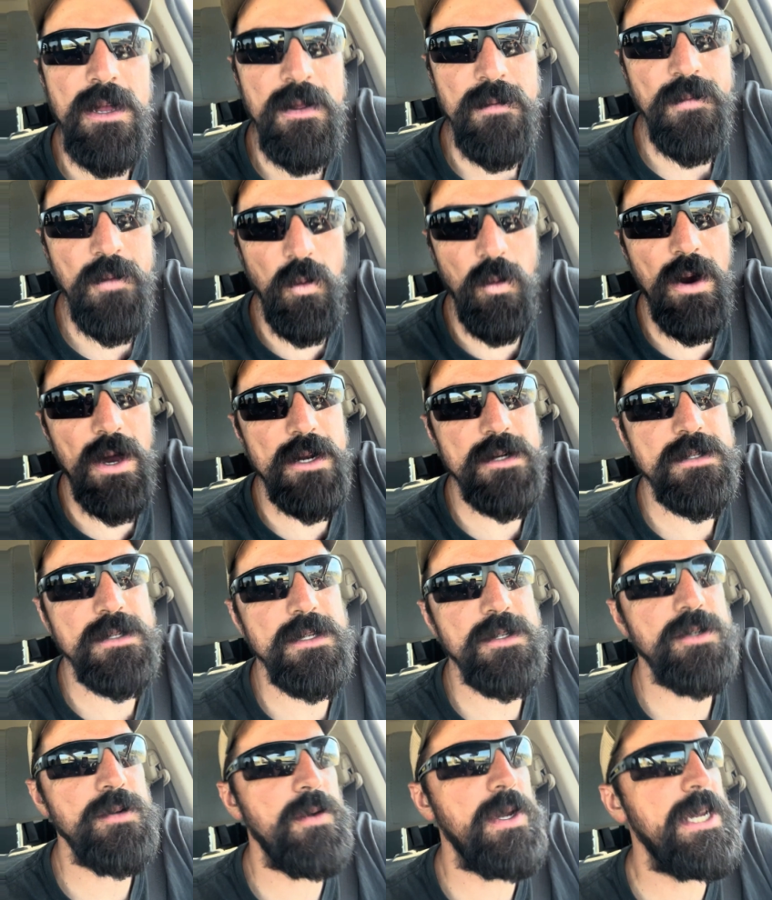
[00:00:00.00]
the water
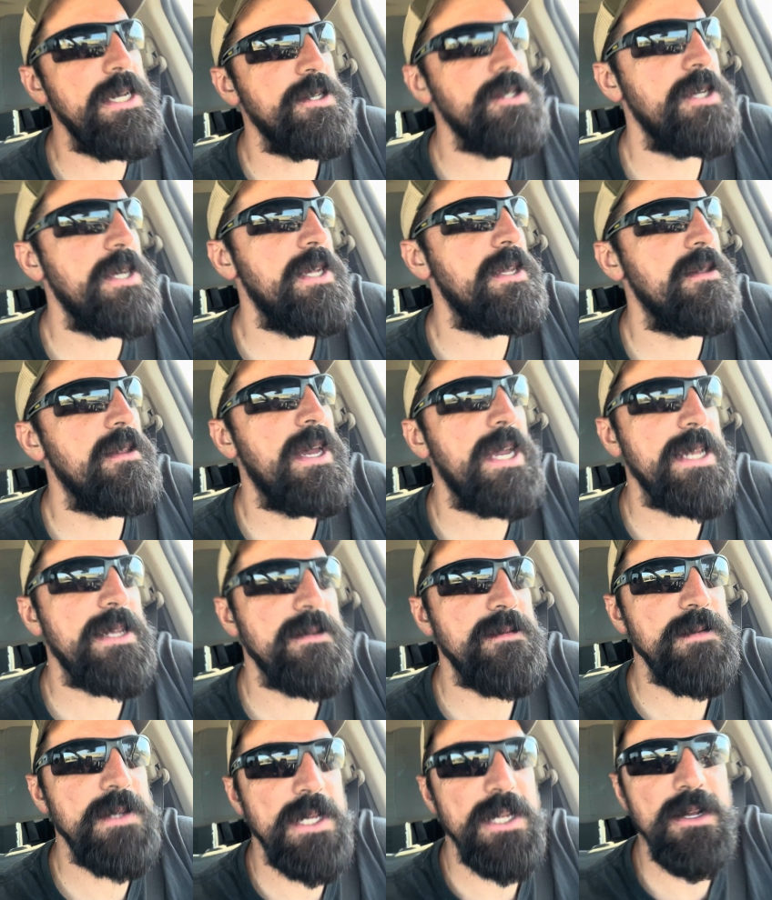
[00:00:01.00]
situation,
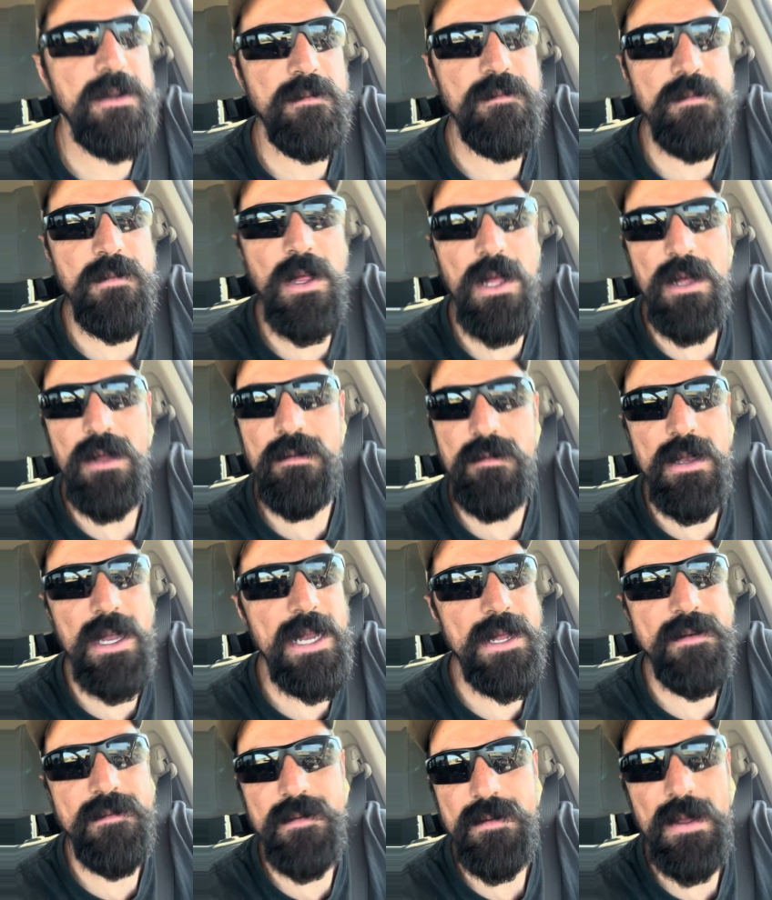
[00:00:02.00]

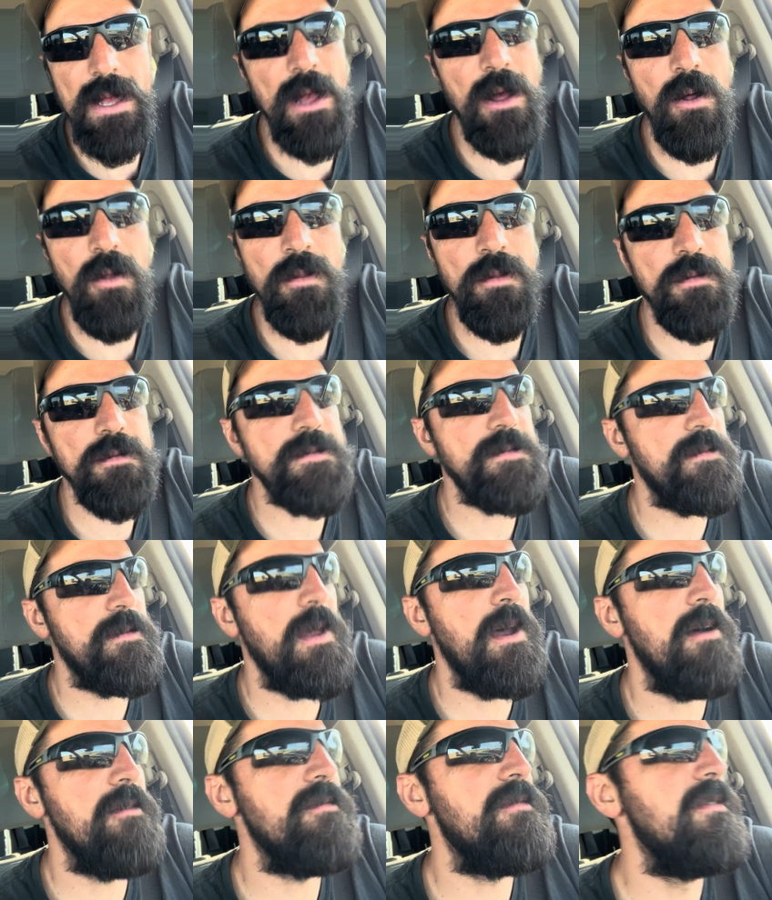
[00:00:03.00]
land health stuff.